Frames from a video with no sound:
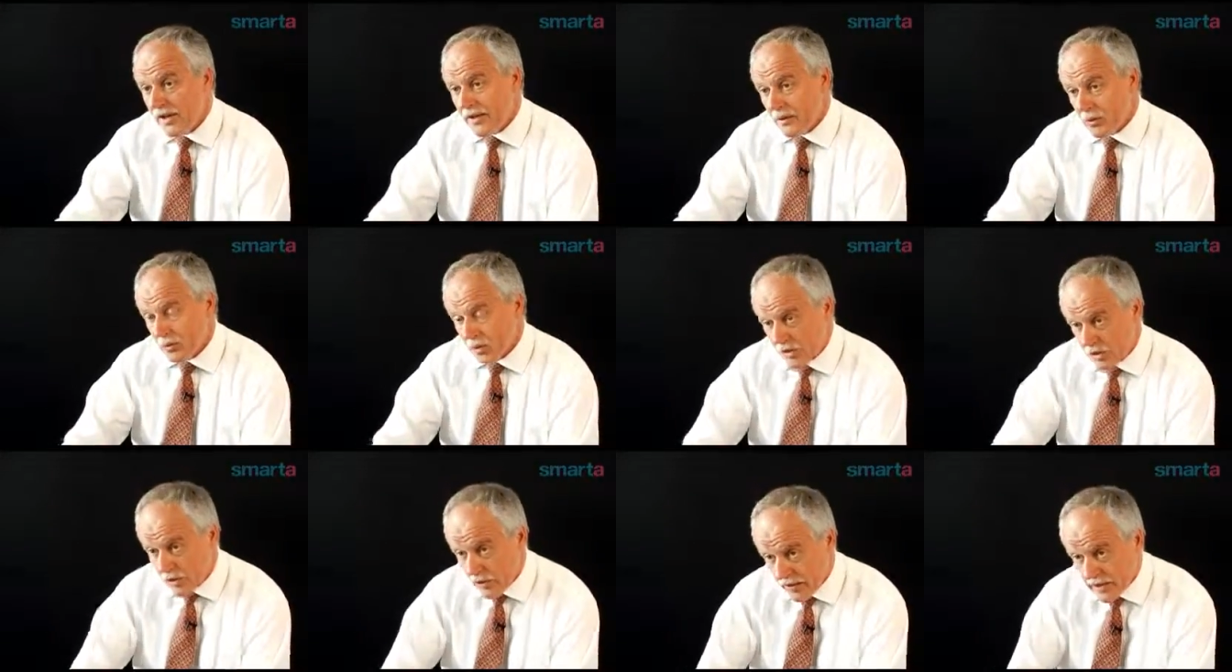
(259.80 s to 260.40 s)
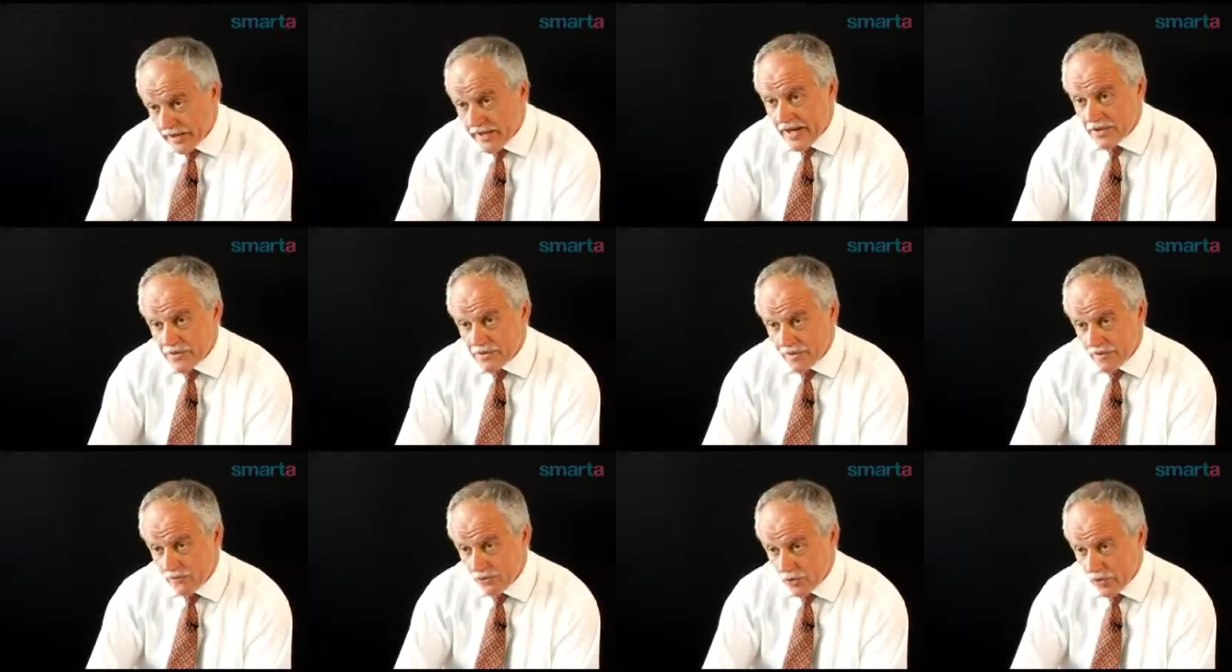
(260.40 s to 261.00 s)
we'll look at the cash
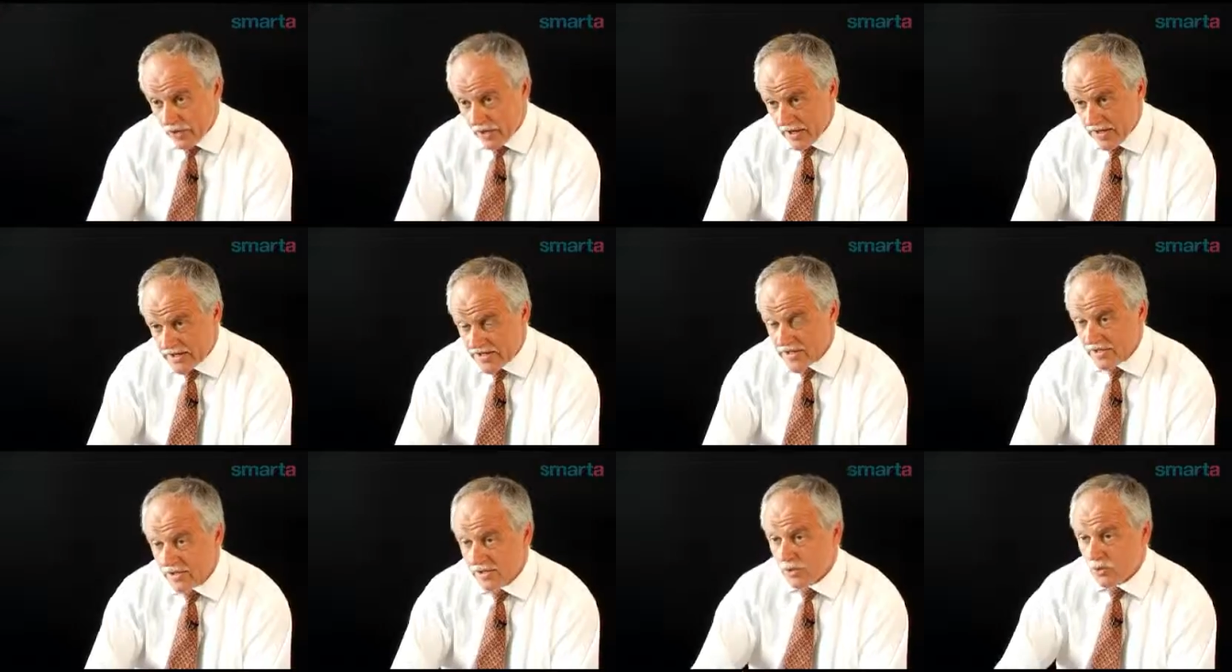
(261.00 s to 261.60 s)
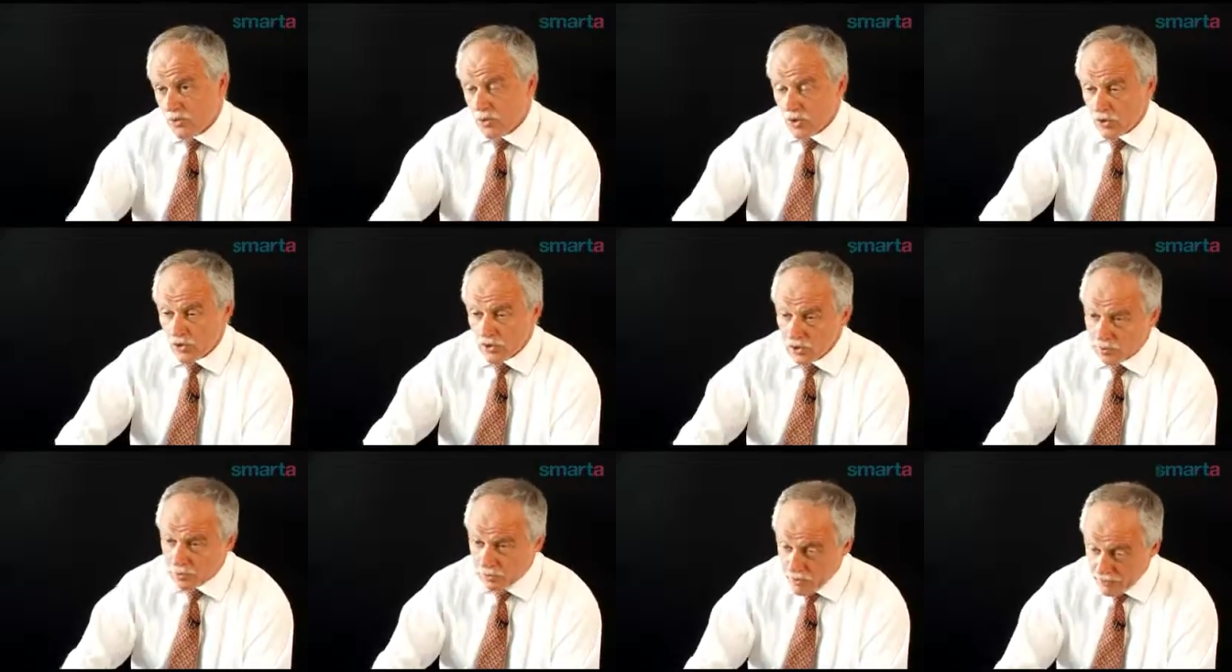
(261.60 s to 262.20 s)
flow forecast, we'll look at
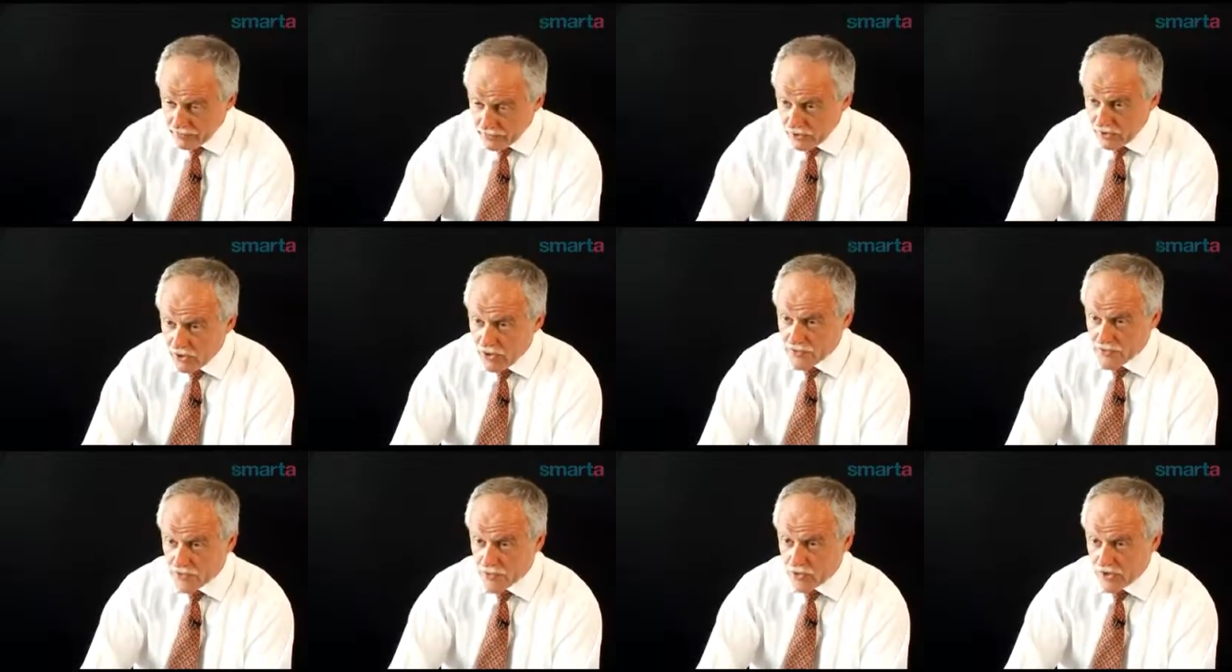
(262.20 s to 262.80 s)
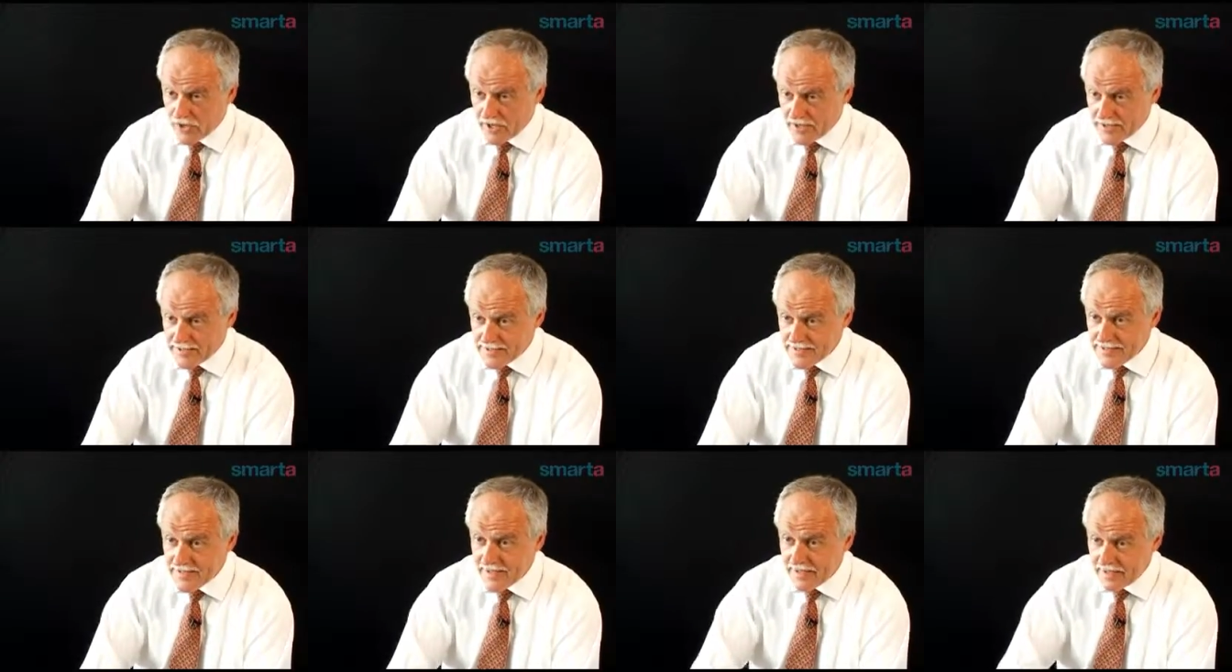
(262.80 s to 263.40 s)
your profit and loss
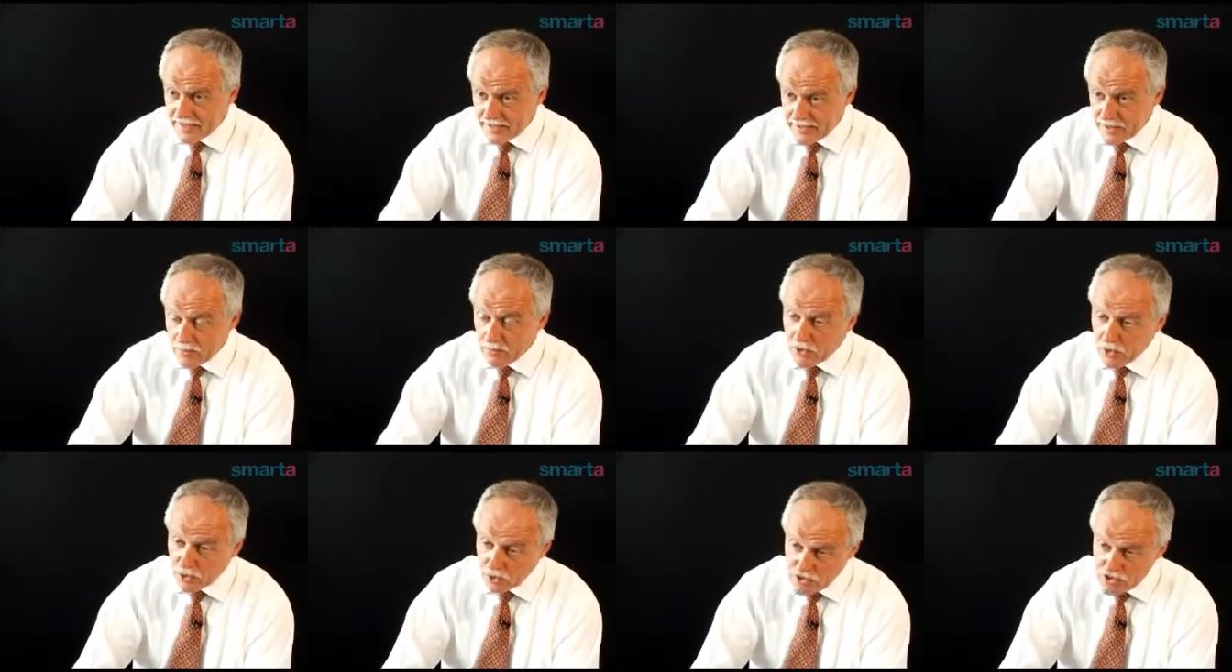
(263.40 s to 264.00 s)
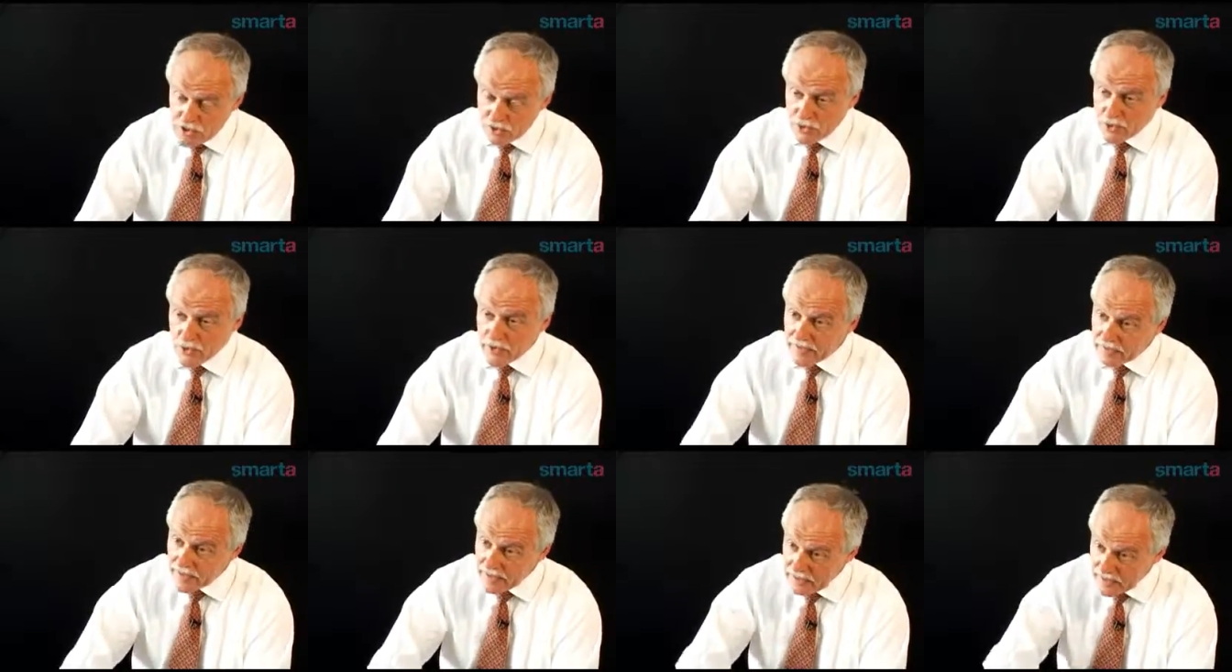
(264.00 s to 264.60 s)
forecasts, and then we'll also look
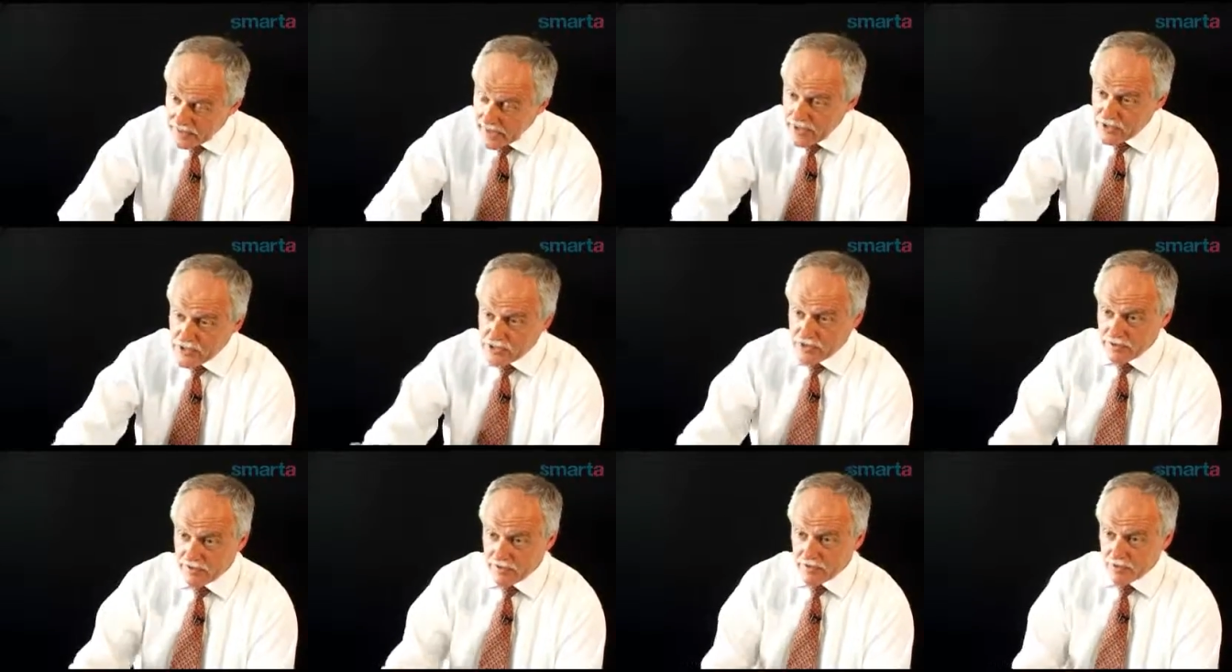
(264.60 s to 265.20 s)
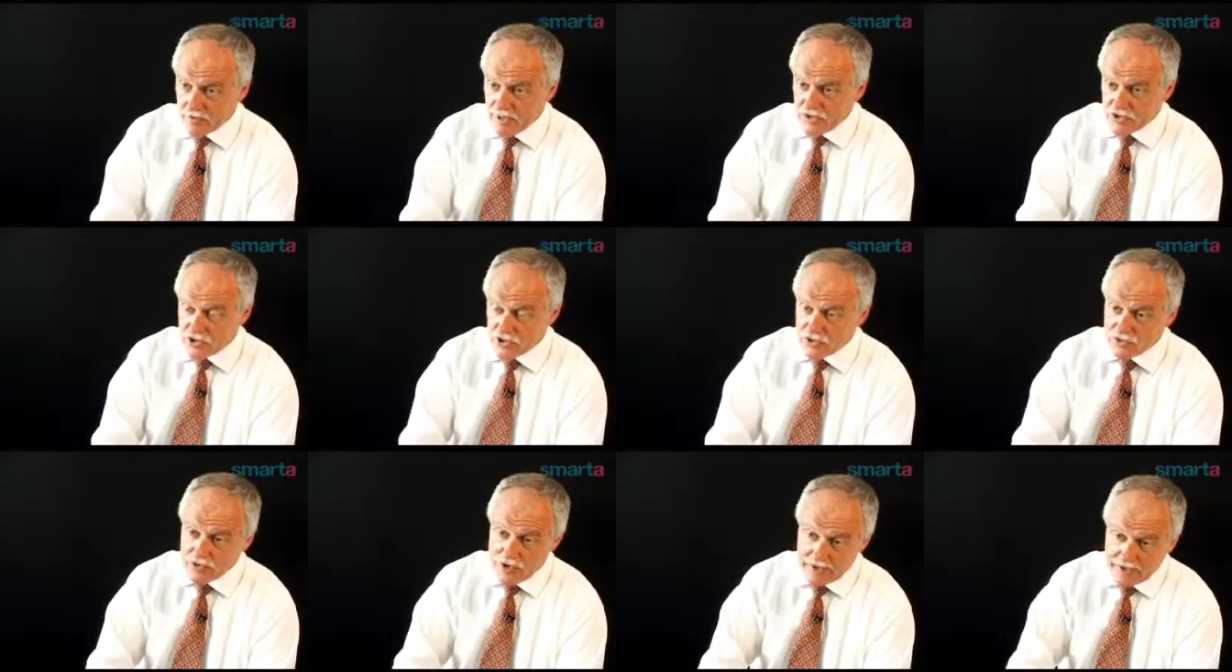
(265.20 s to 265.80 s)
at the extra information
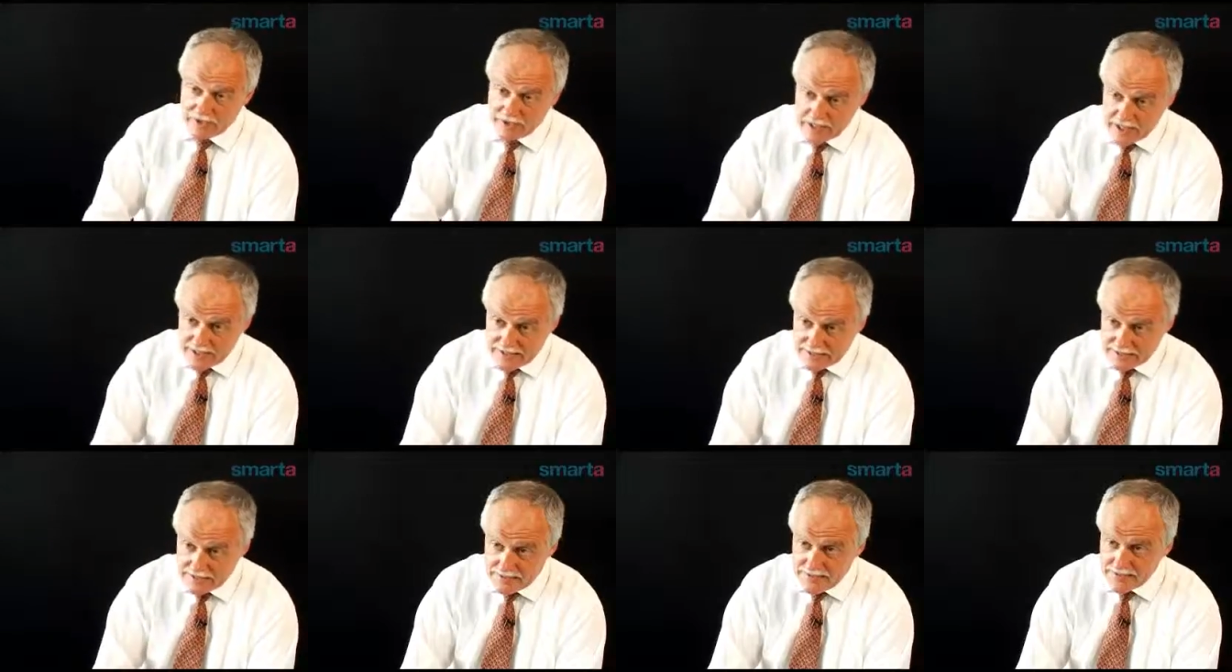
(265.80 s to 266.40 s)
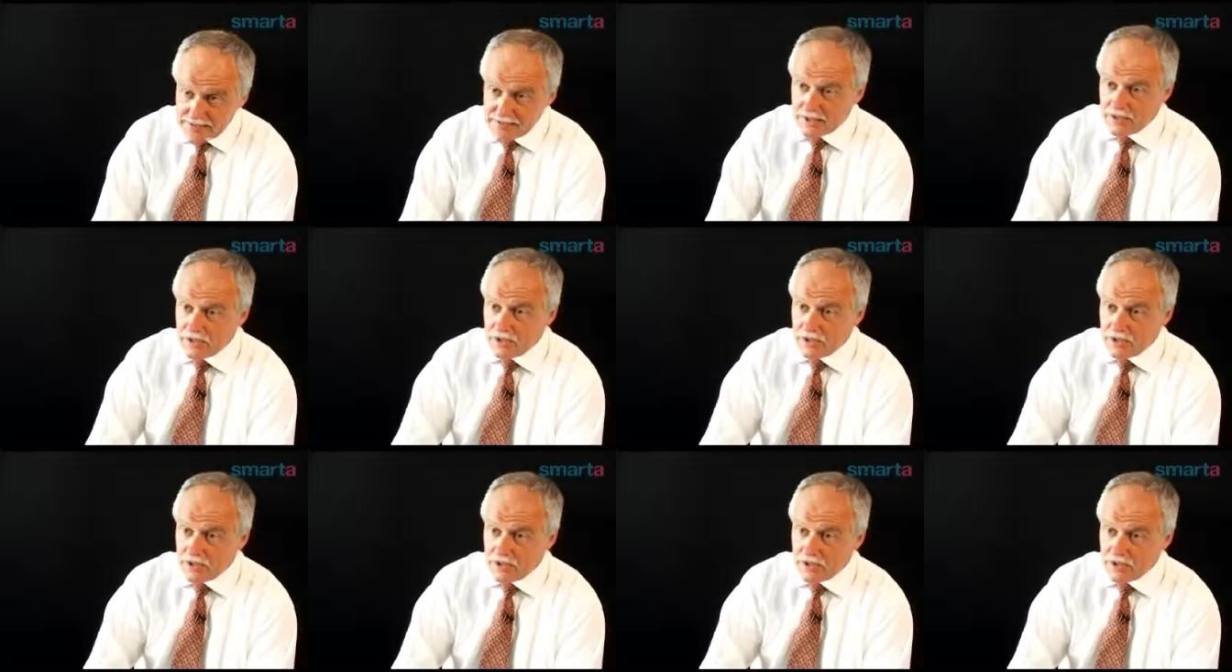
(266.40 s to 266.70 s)
around the debtors,